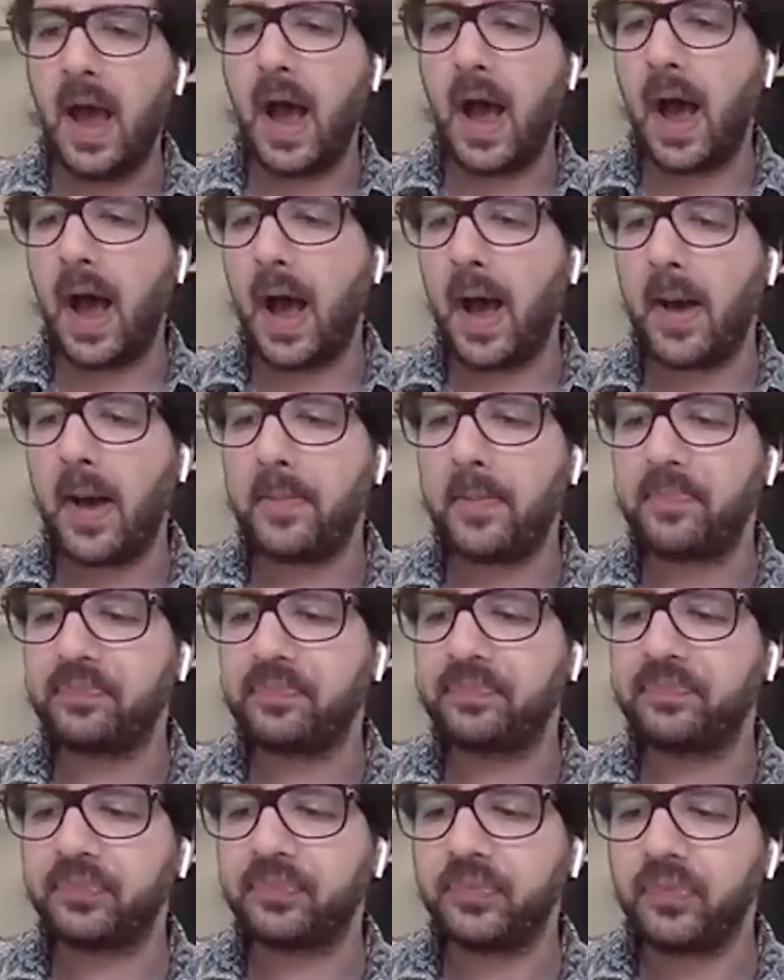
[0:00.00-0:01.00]

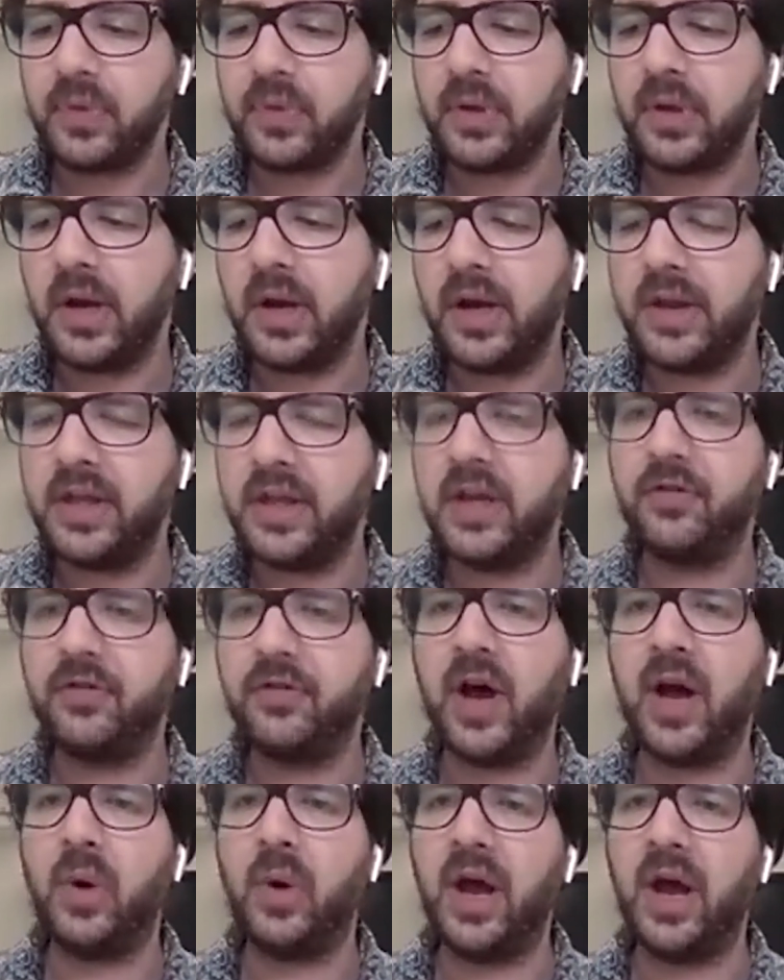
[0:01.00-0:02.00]
And I think if
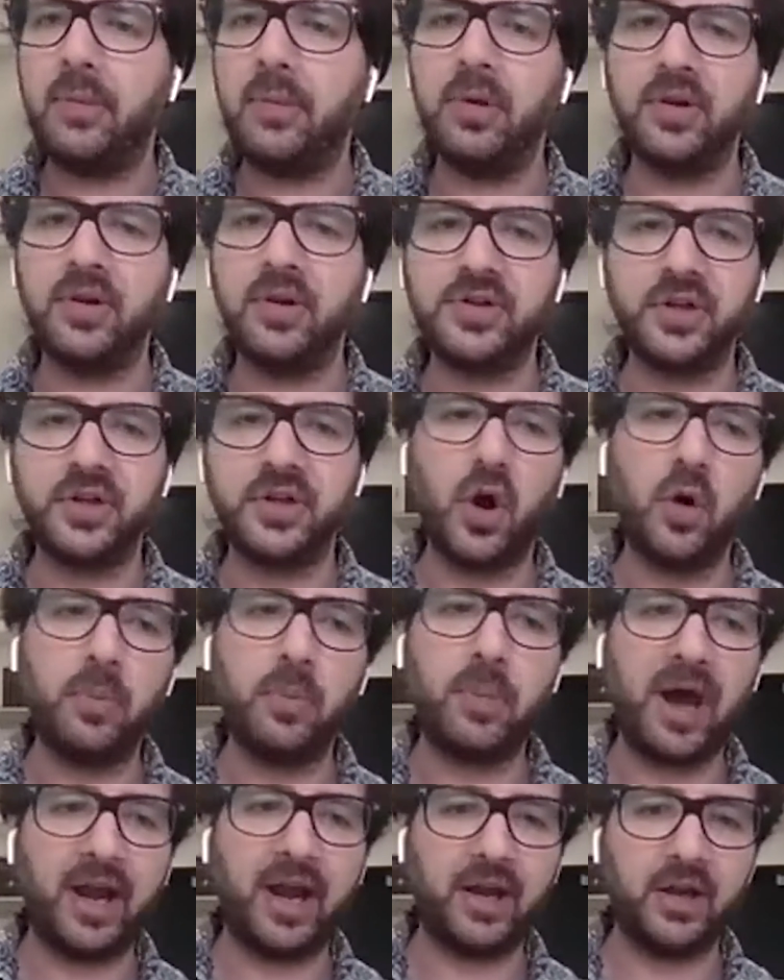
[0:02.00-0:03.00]
I were able to go
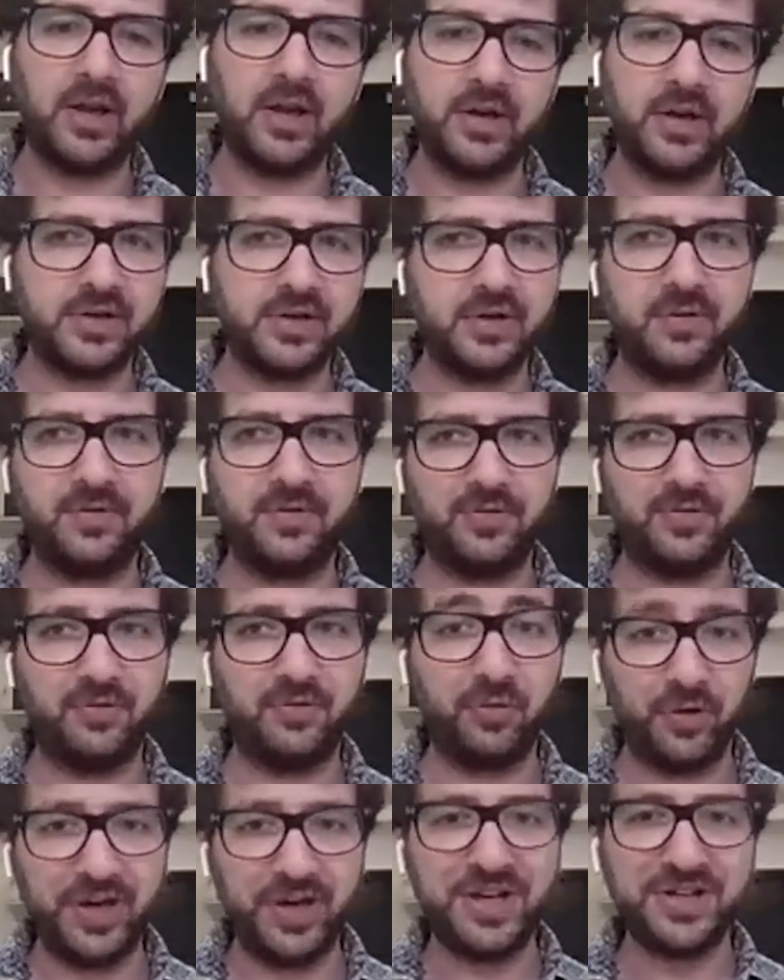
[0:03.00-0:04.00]
back and sort of
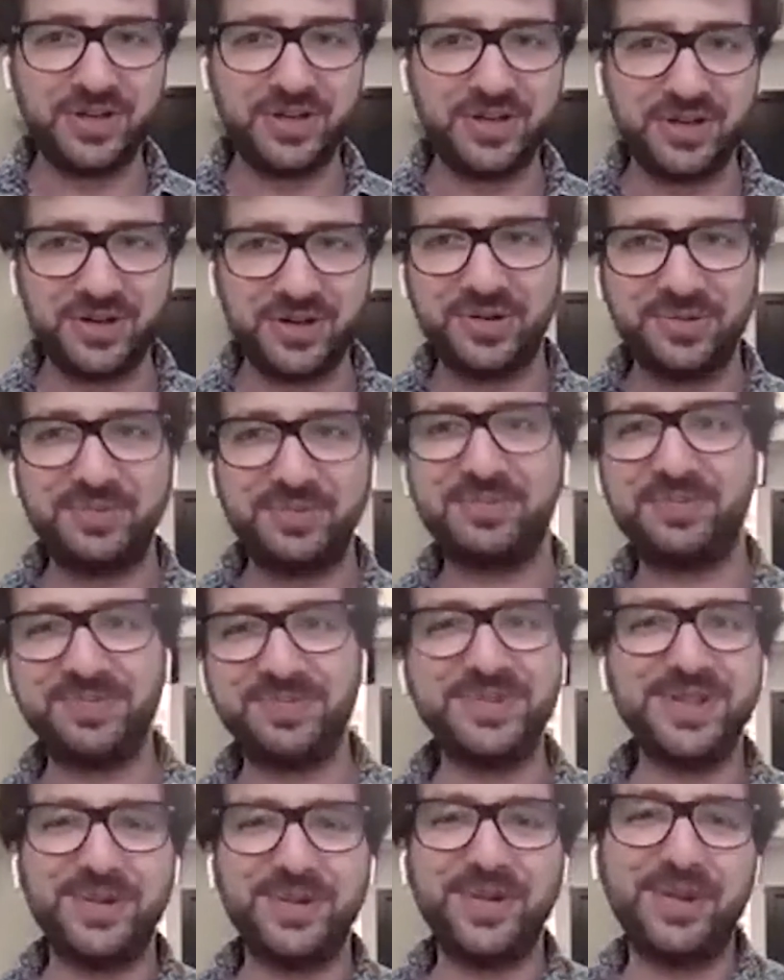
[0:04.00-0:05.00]
redo
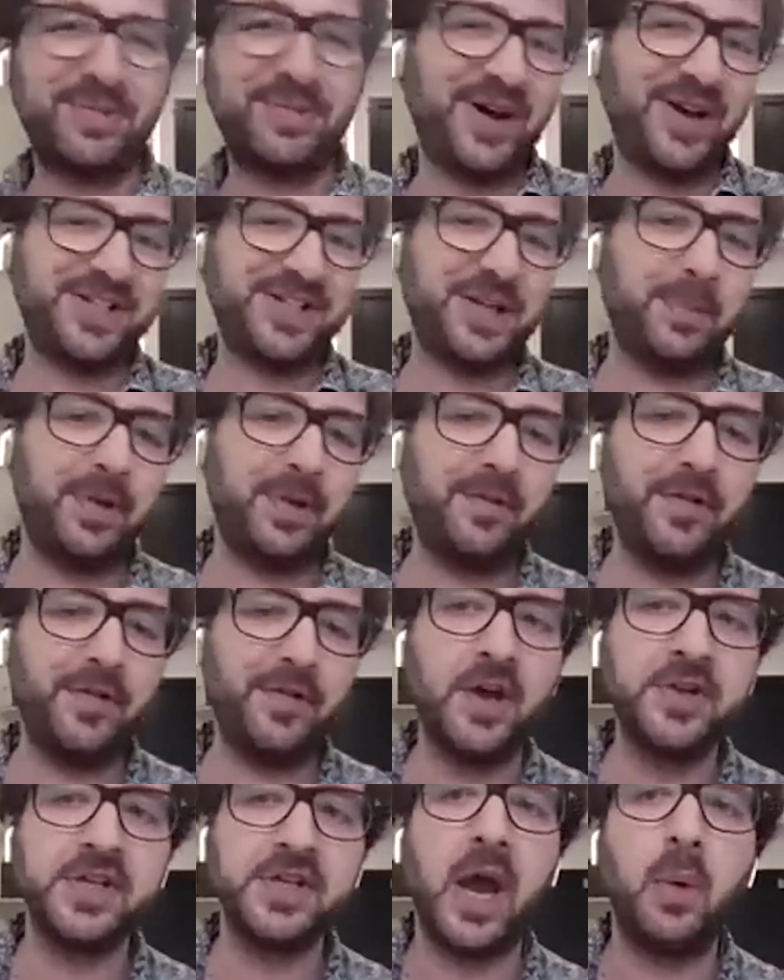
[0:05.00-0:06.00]
some of the past couple of
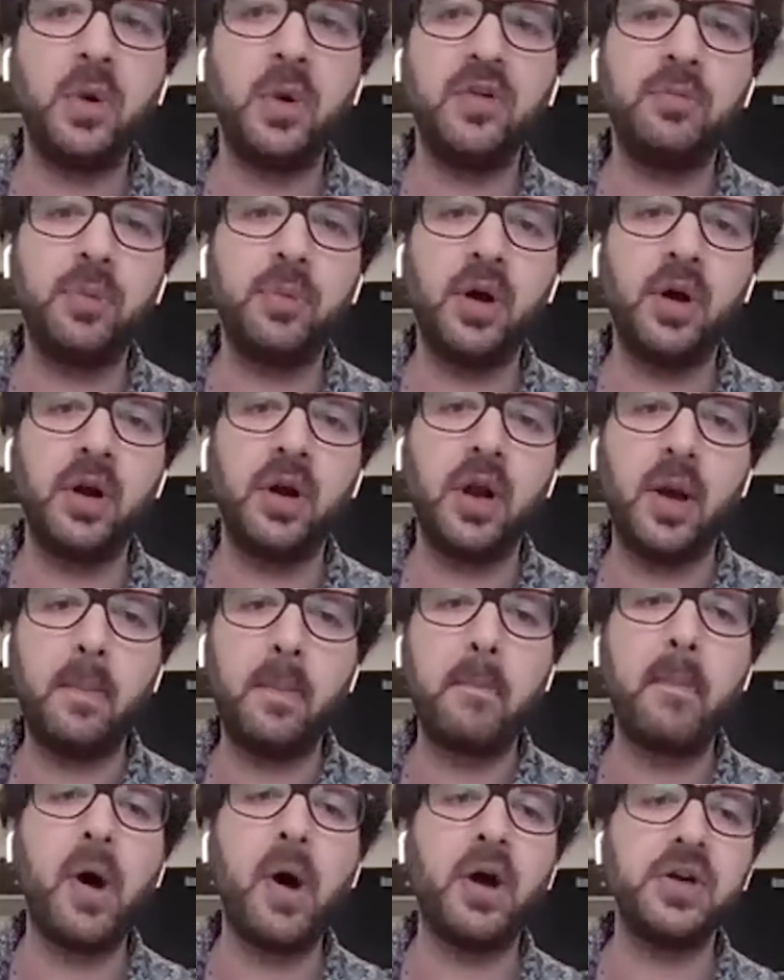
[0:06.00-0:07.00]
years, I would have put a
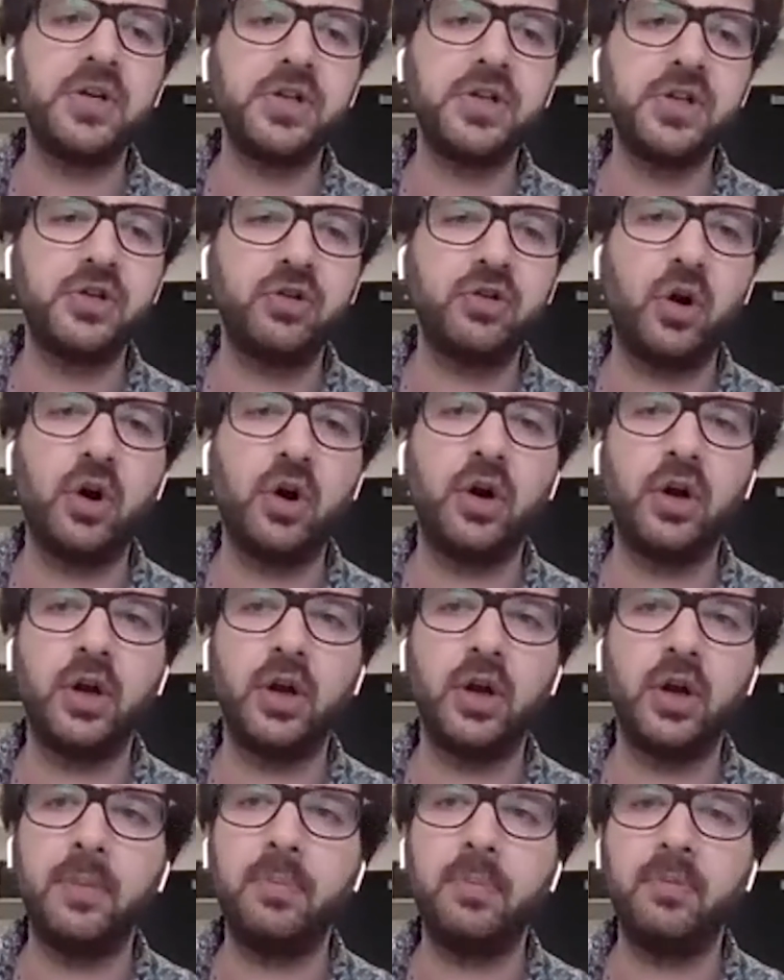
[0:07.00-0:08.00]
much
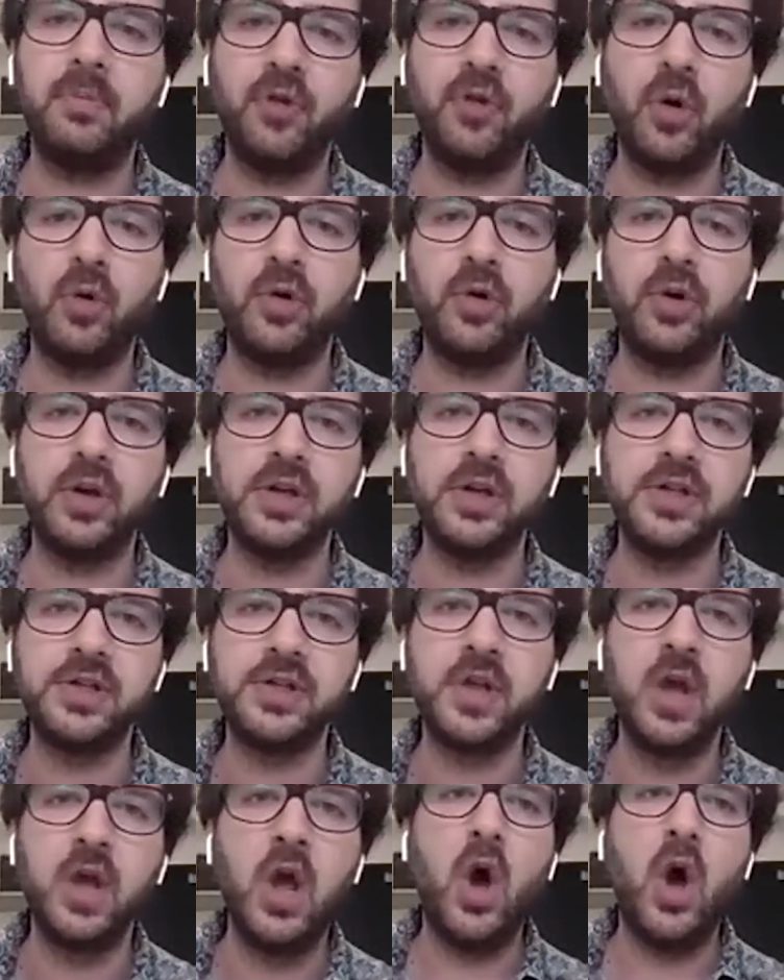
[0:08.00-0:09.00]
stronger focus
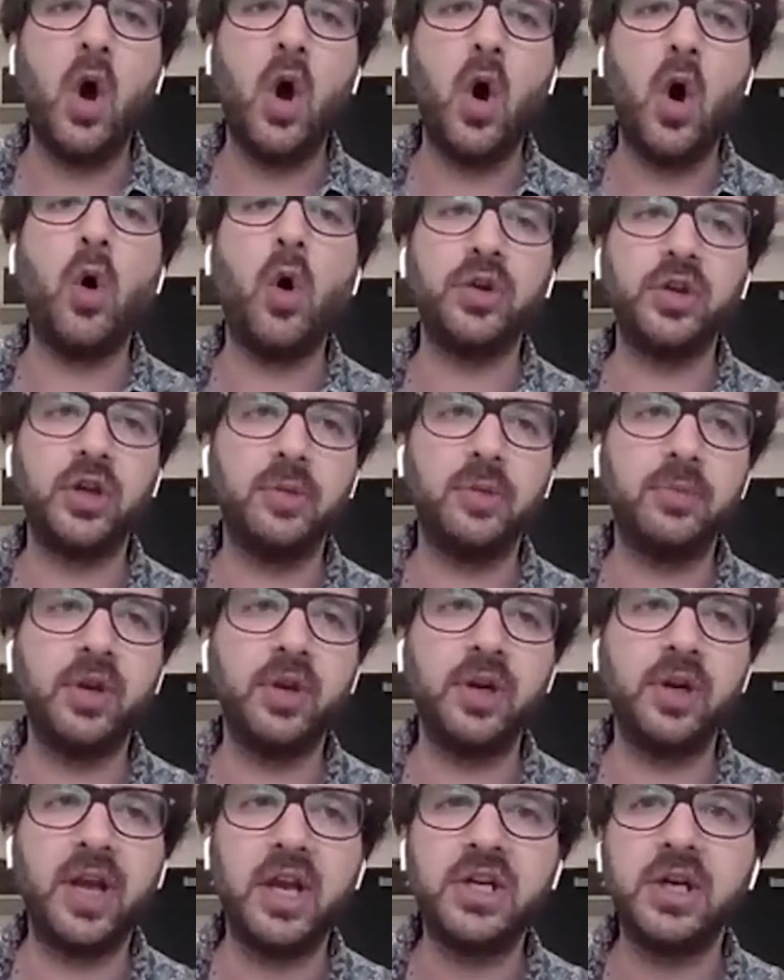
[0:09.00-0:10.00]
on
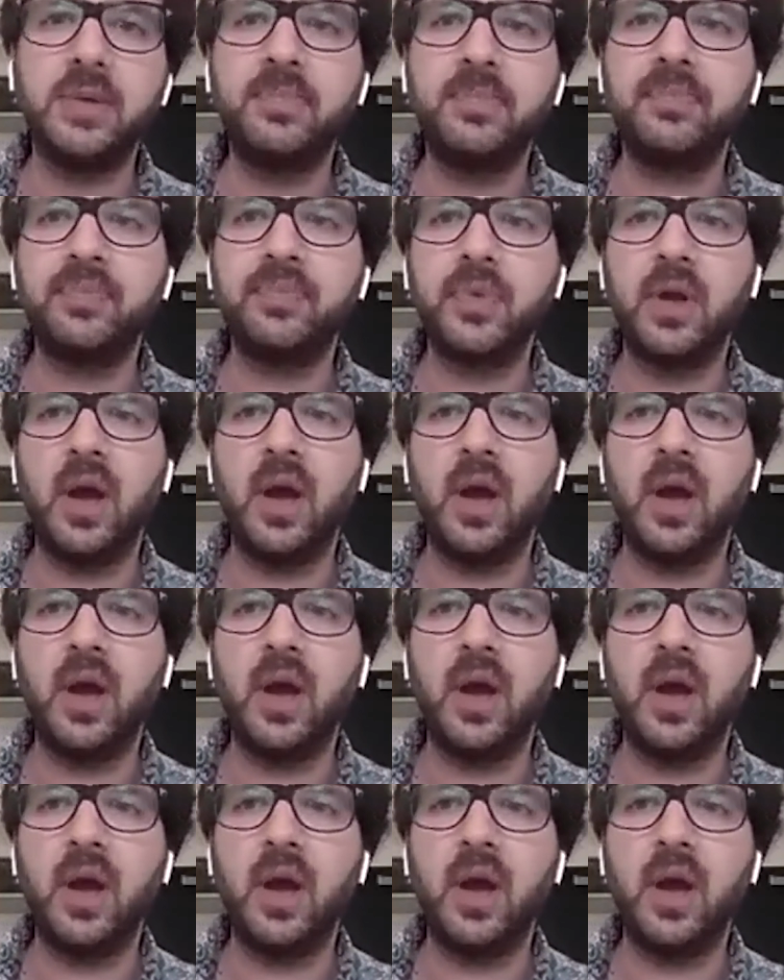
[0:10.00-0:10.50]
communication,